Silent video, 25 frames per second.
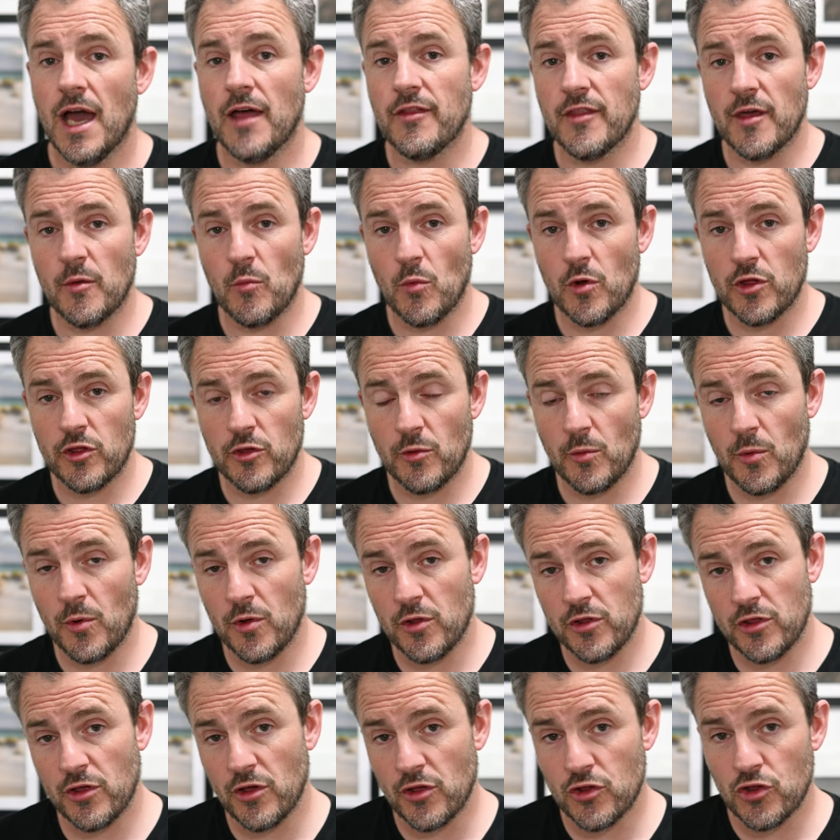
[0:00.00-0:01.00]
and then once I
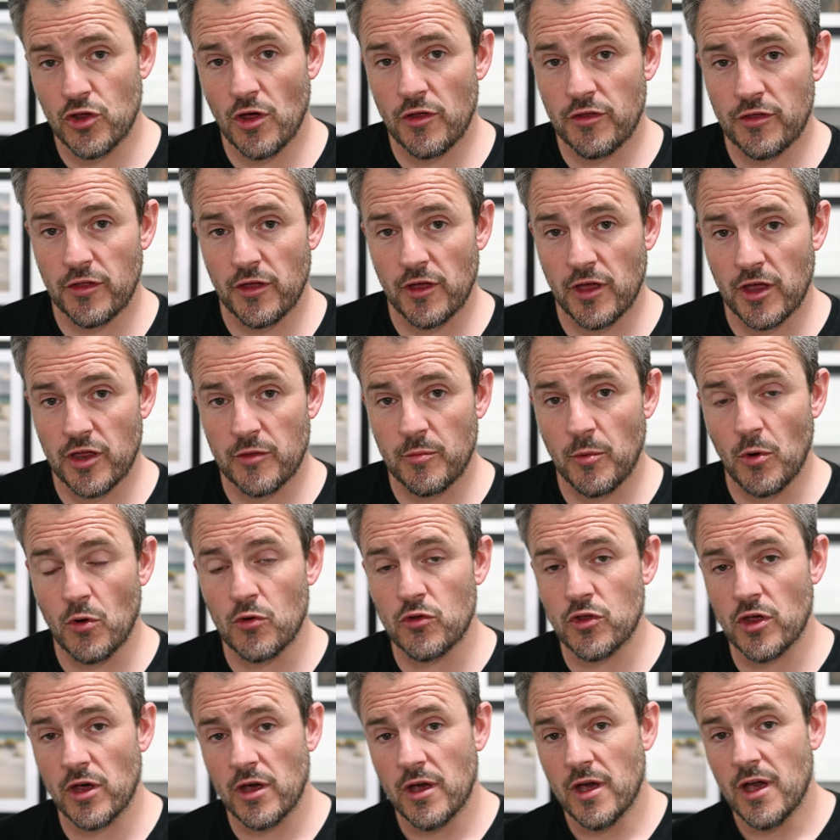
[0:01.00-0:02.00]
want to adjust the
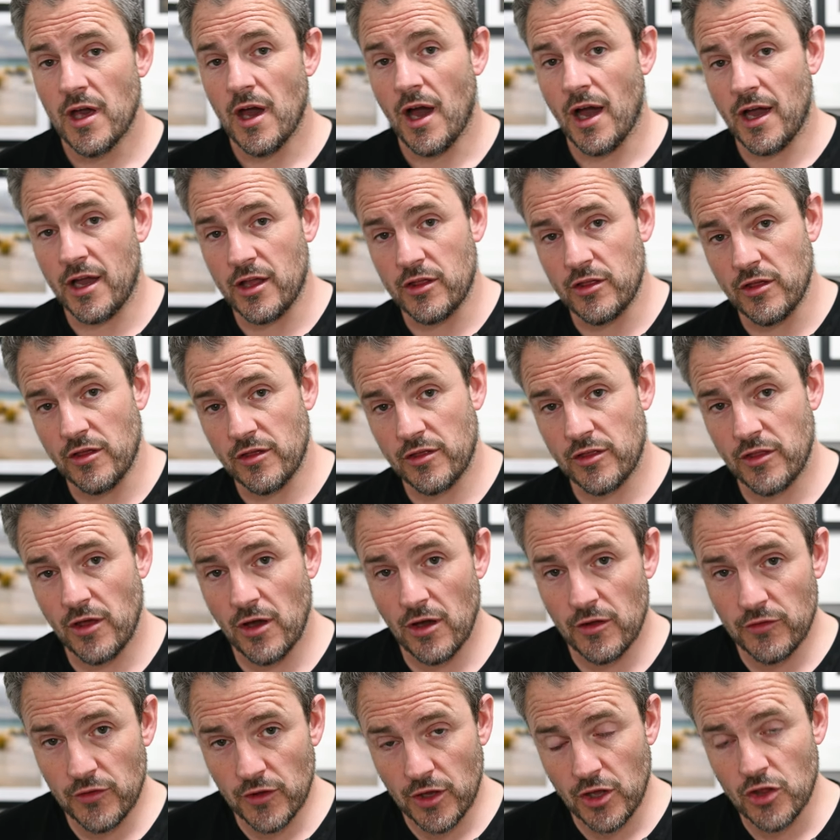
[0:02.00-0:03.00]
exposure, I can just
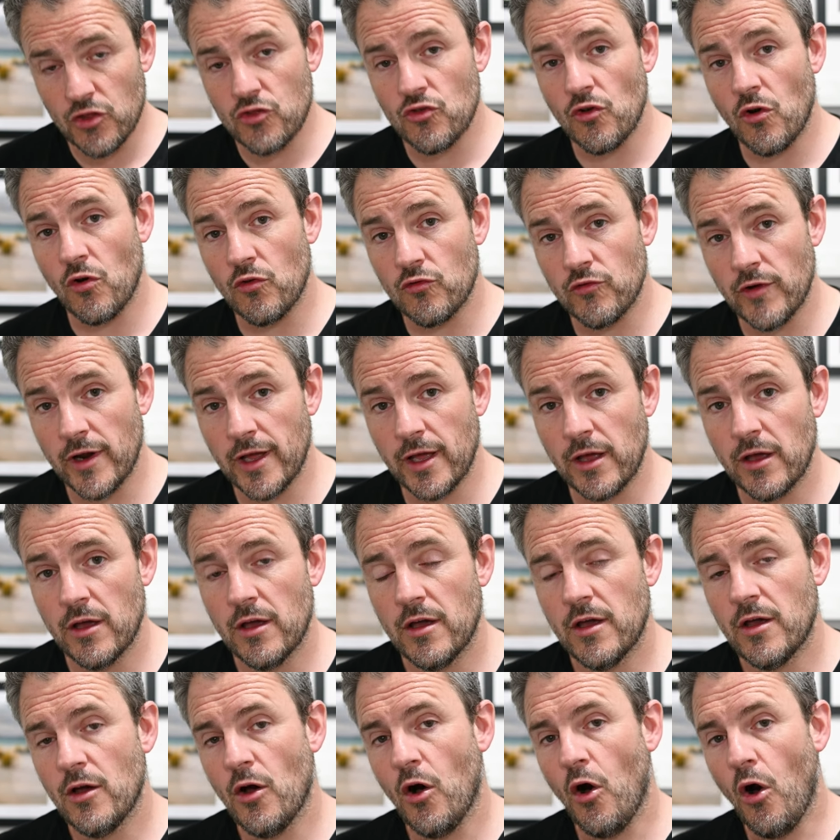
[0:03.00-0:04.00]
turn the control ring
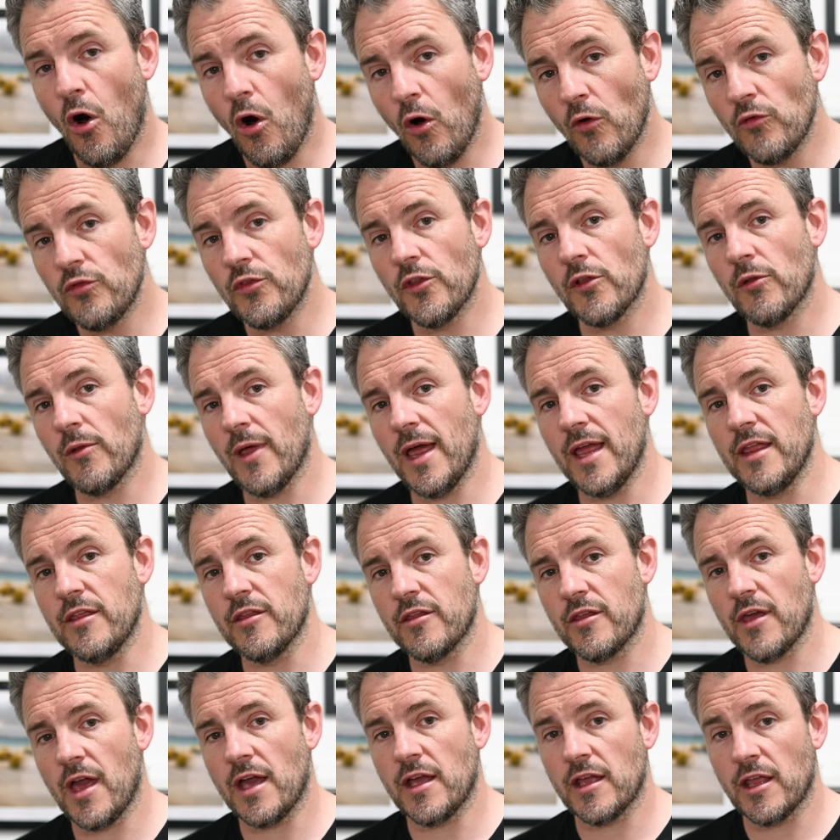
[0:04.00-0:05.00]
on the
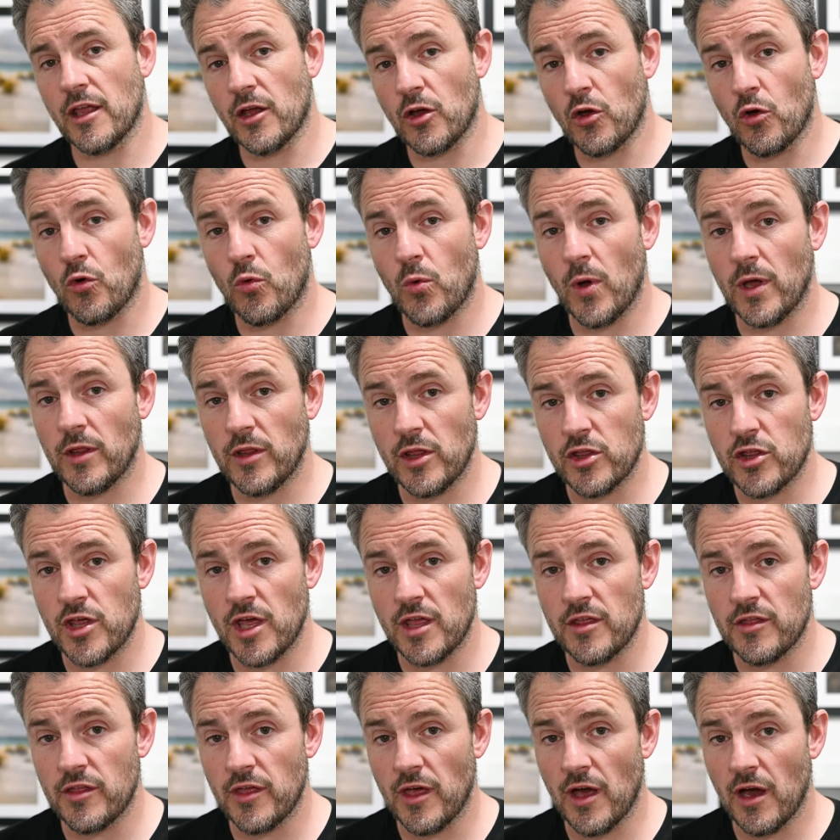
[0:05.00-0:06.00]
lens and I can quickly
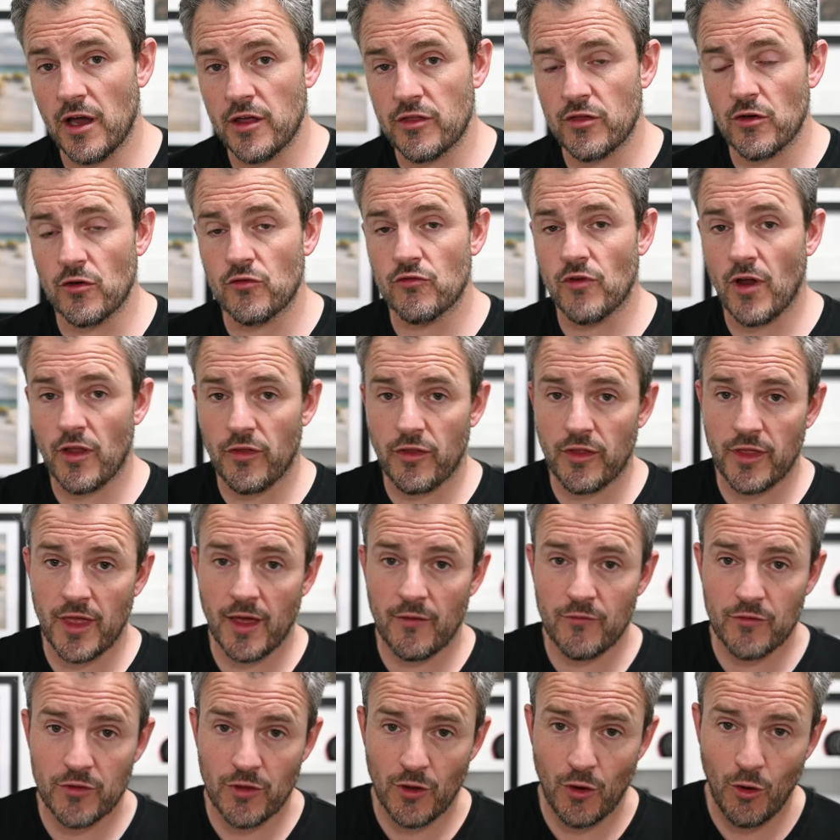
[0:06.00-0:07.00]
change the ISO rather than
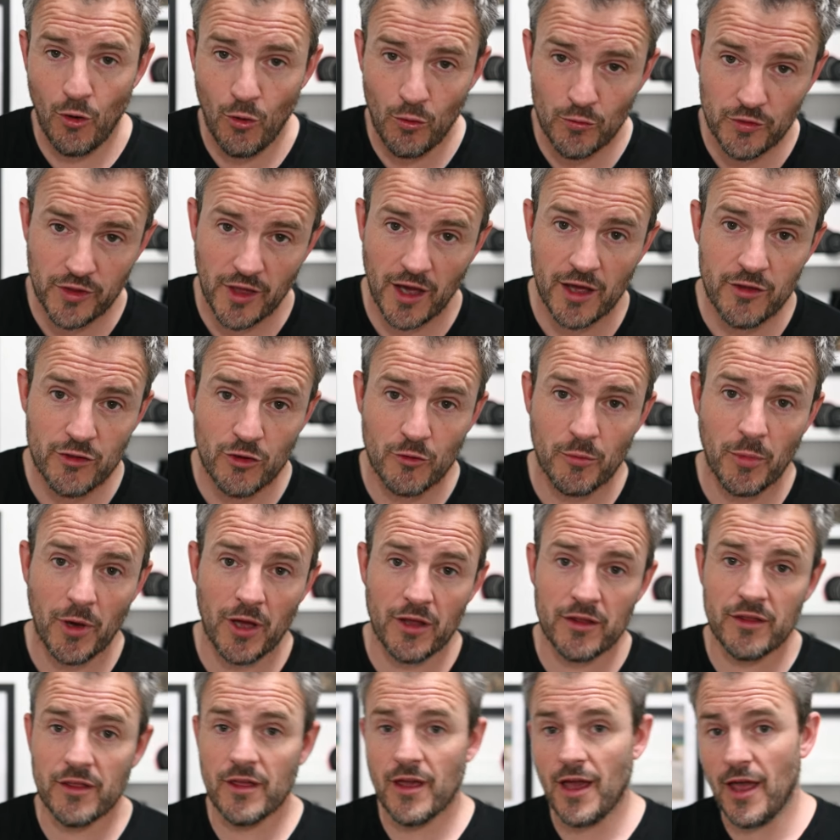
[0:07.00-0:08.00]
having to hold the ISO
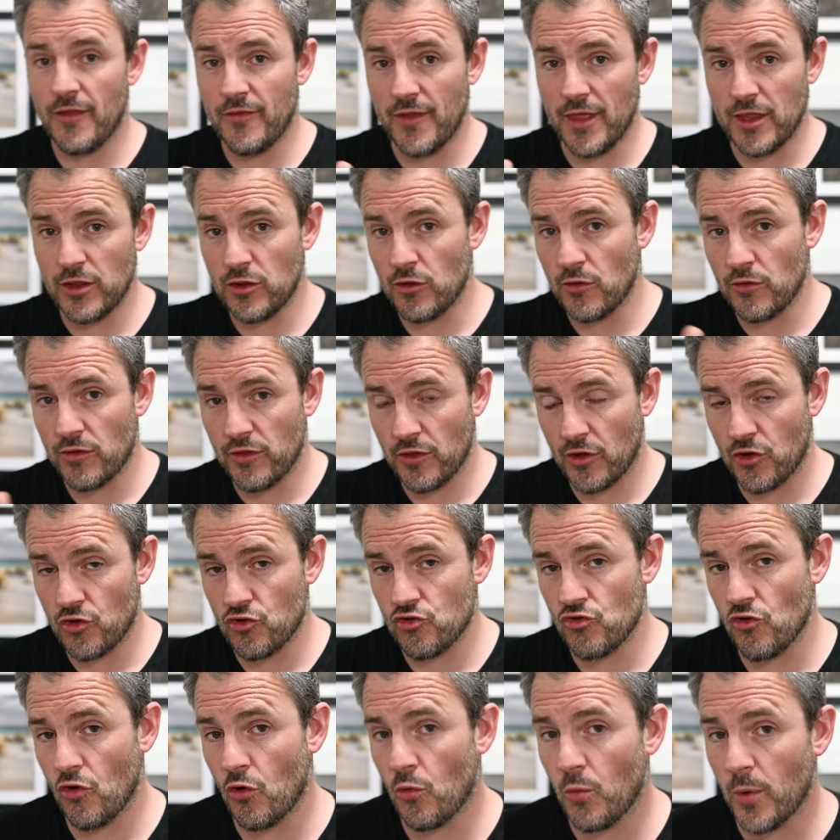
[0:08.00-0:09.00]
button and then use the
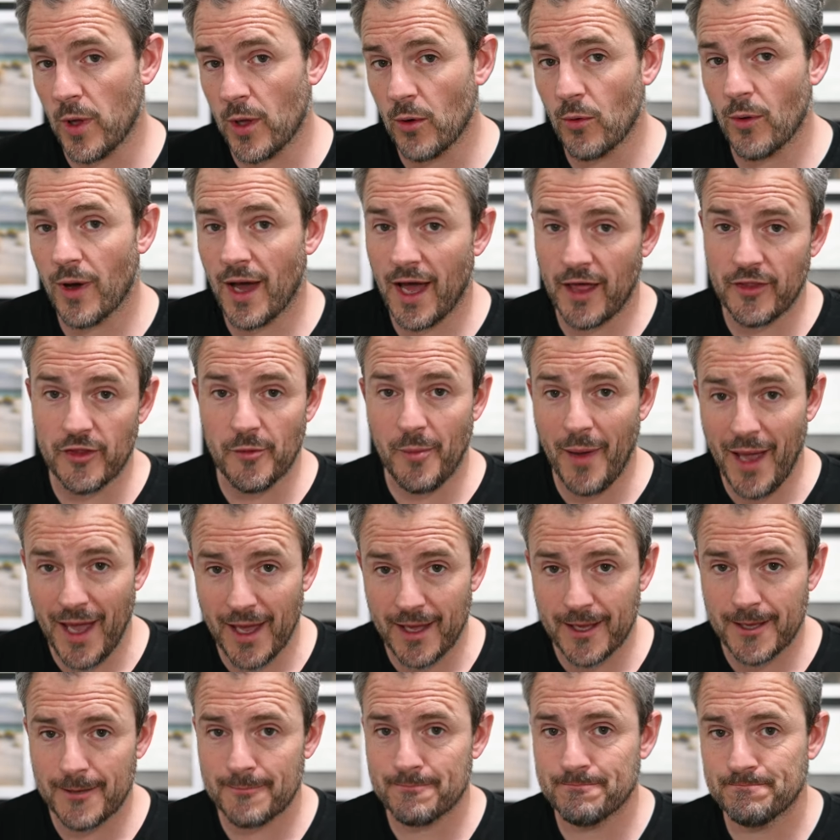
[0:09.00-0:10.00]
control wheel at the
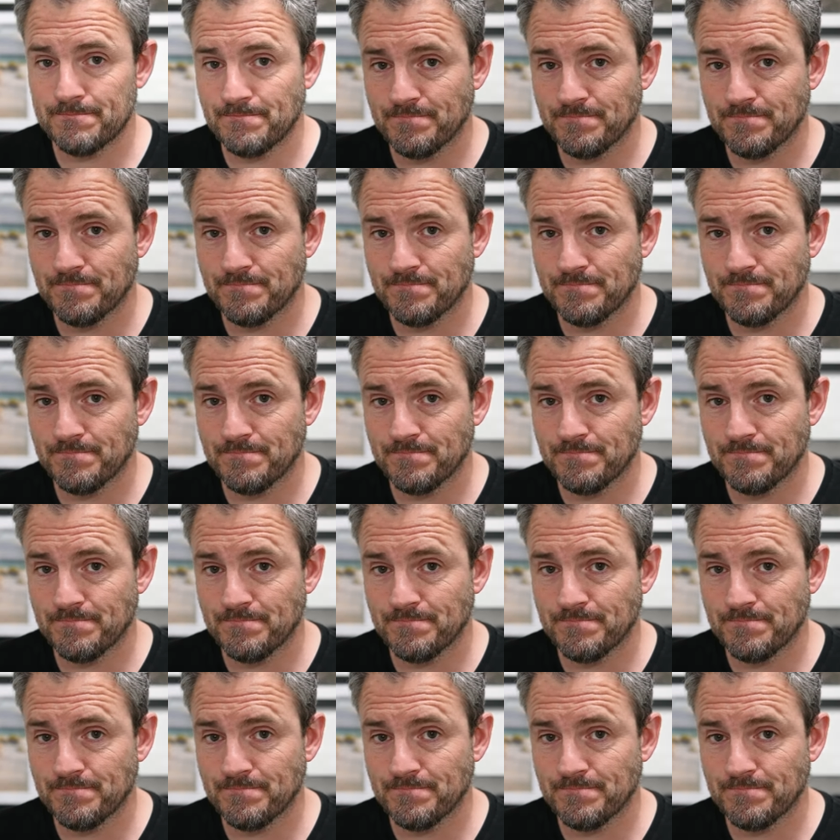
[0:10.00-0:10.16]
back.